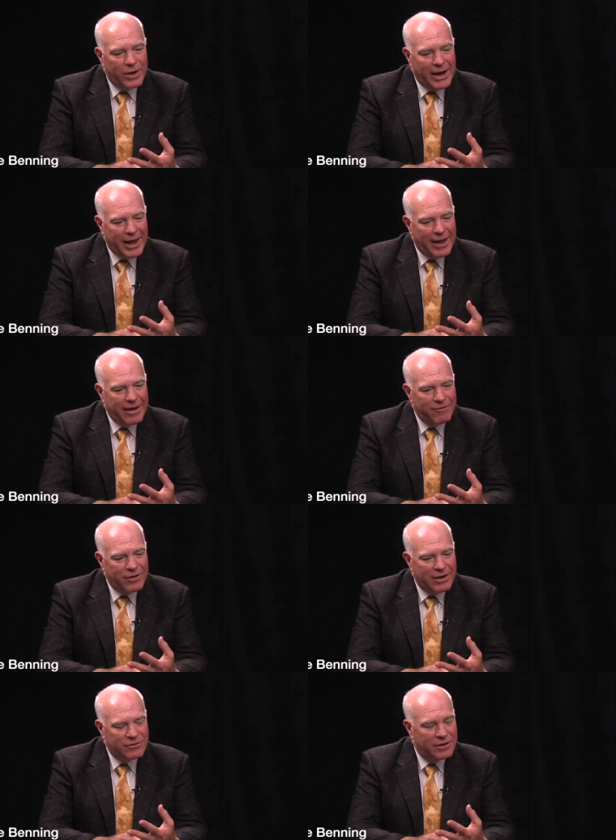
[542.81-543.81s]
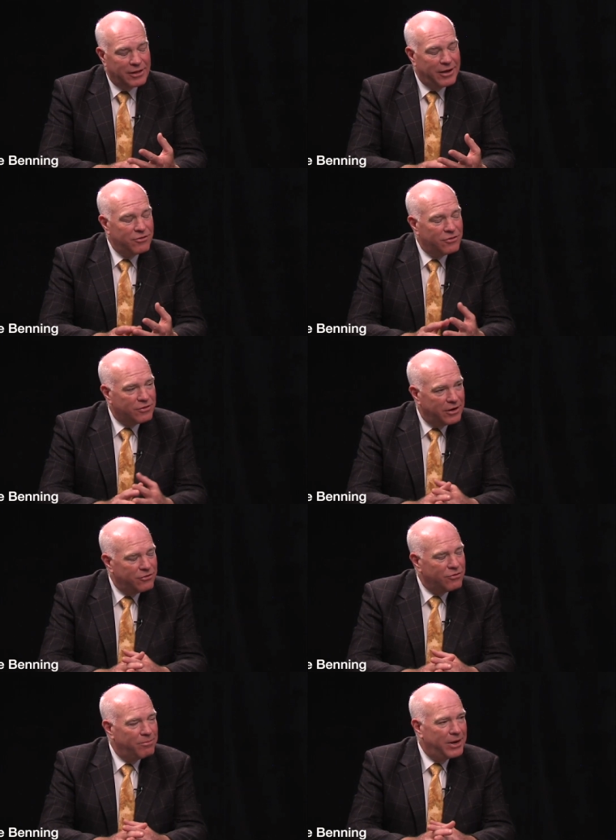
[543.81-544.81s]
have, as a
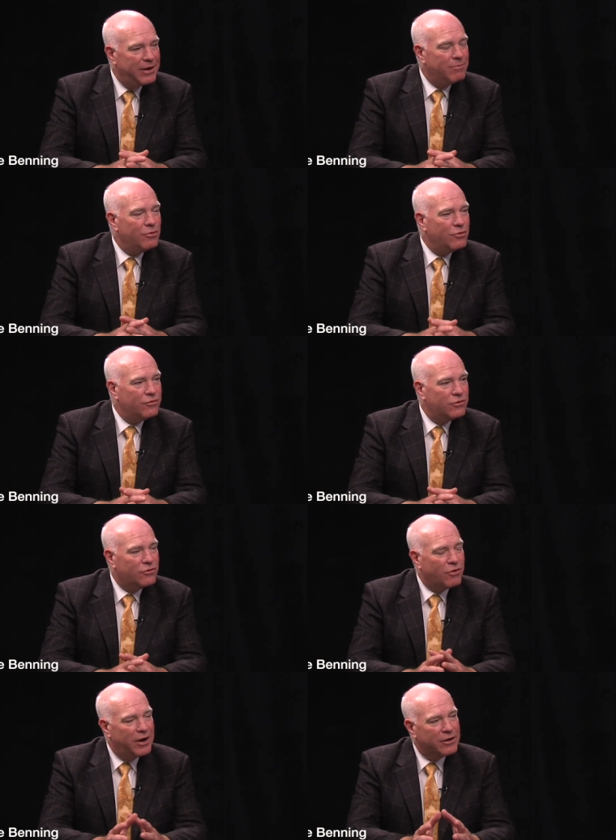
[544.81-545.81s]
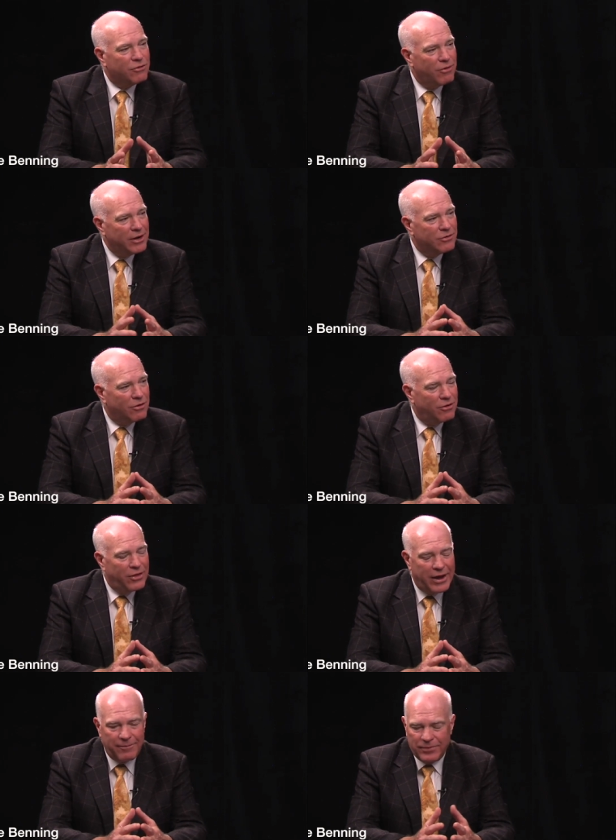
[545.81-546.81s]
legislature, made moves to try to correct all
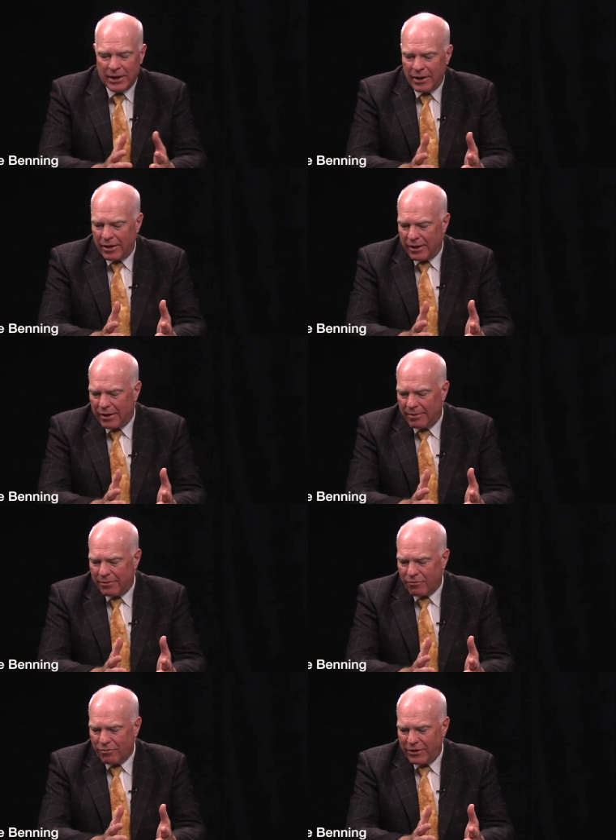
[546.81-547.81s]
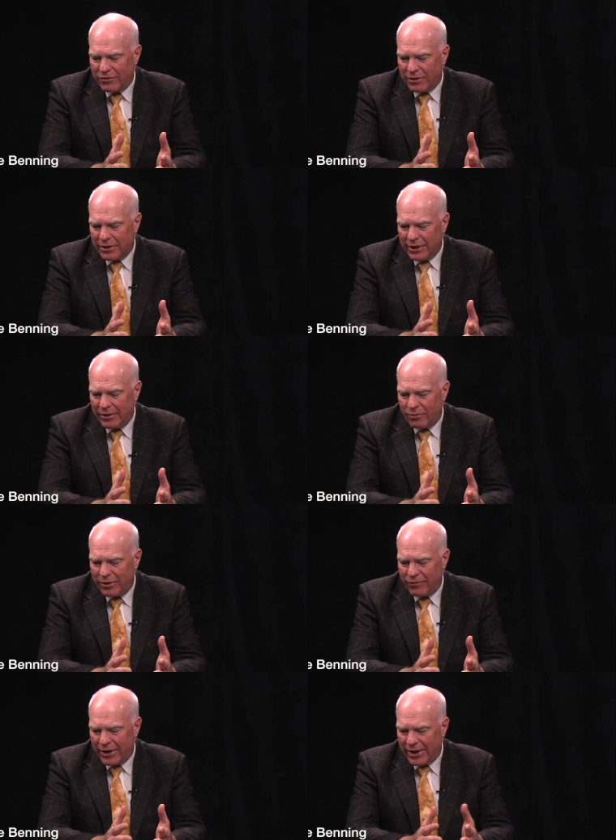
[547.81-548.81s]
that. Um, recently,
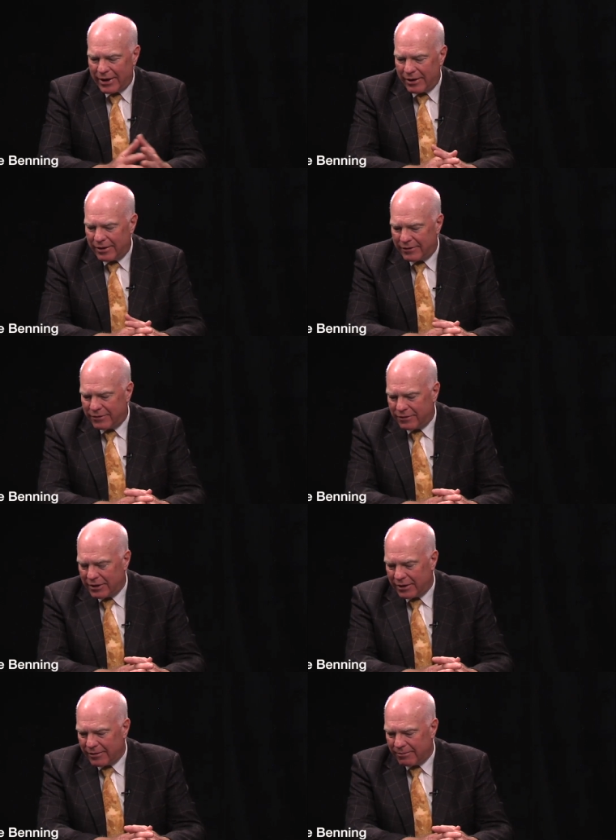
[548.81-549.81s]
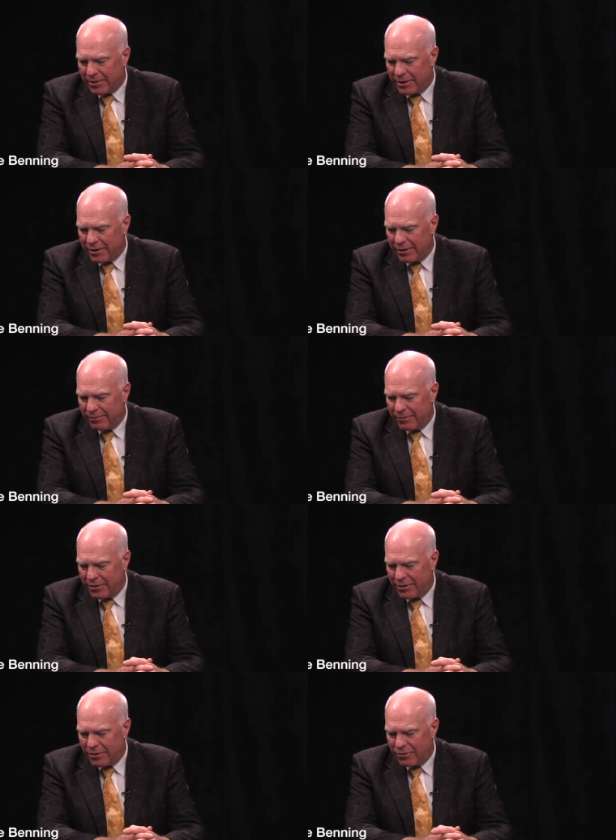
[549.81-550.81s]
we've had, let's see, my
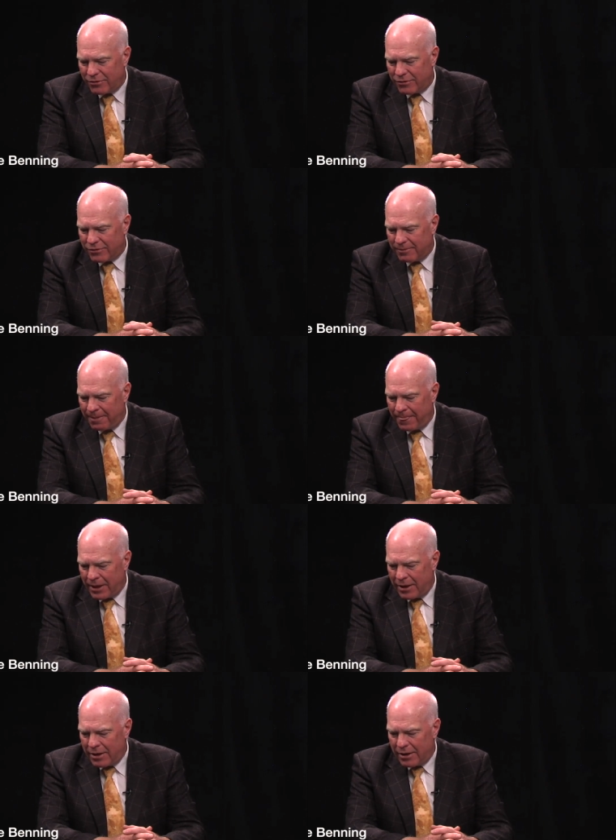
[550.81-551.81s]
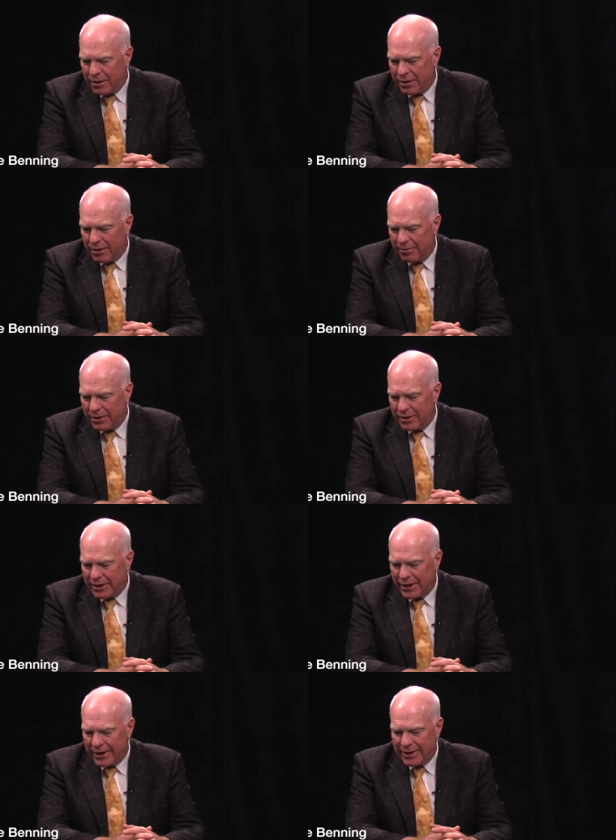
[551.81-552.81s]
notes um,
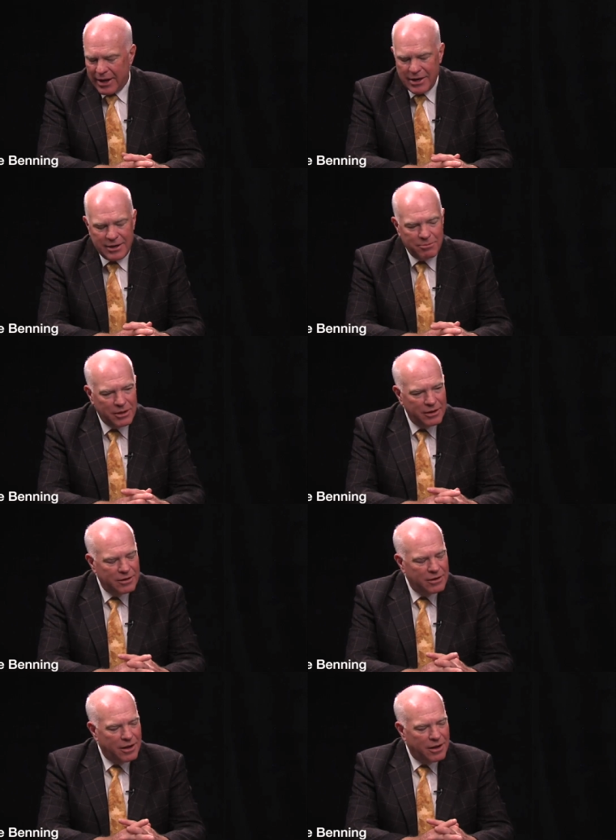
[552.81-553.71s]
indicate $90 million of